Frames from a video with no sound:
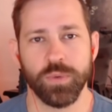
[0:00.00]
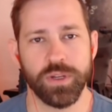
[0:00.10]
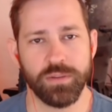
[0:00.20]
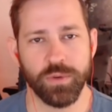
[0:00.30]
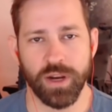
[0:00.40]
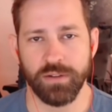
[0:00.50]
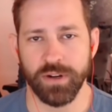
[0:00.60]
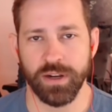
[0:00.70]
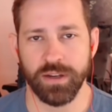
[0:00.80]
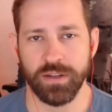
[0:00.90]
we, we're
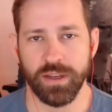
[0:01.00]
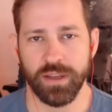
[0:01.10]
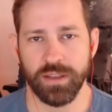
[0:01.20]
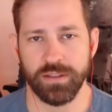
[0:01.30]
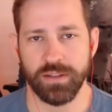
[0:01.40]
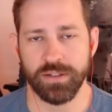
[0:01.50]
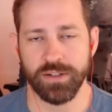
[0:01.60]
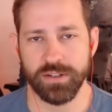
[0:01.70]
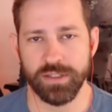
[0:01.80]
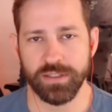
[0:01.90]
covering on uh, Young
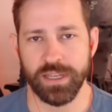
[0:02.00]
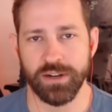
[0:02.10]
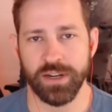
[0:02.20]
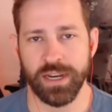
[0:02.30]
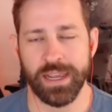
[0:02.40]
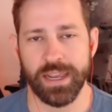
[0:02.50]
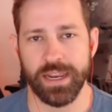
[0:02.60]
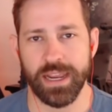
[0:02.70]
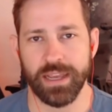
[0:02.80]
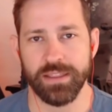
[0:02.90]
Turks later
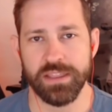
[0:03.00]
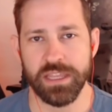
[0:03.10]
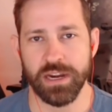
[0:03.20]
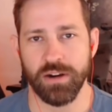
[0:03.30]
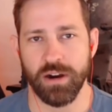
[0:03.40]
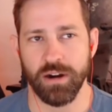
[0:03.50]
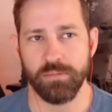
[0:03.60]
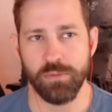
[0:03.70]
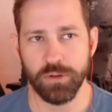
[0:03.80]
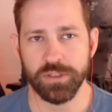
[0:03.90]
today. There
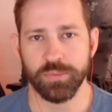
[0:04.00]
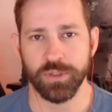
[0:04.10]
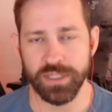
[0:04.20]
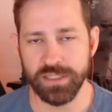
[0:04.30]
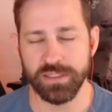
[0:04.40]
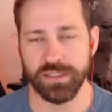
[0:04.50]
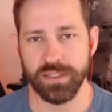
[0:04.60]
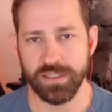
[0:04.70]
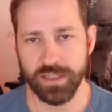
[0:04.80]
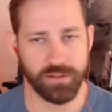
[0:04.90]
are multiple
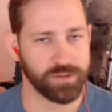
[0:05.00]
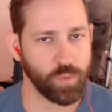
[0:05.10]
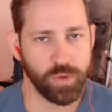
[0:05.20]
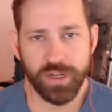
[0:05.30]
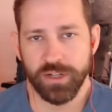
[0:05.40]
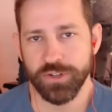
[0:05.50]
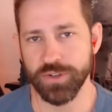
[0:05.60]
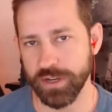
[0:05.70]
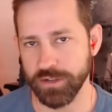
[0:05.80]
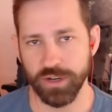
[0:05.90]
instances. Like there was a woman at a
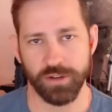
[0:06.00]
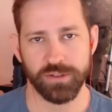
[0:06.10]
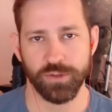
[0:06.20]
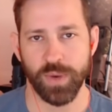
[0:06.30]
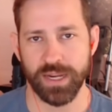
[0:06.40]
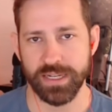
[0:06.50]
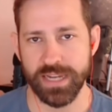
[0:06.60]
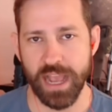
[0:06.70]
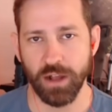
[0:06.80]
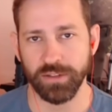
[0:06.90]
Trader Joe's who went
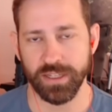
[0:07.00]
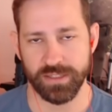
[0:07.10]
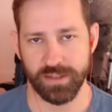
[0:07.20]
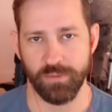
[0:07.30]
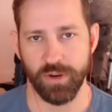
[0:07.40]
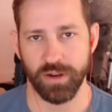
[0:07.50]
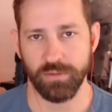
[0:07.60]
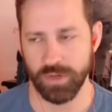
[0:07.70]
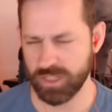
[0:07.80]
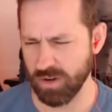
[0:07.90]
and yelled at
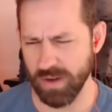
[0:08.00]
someone, which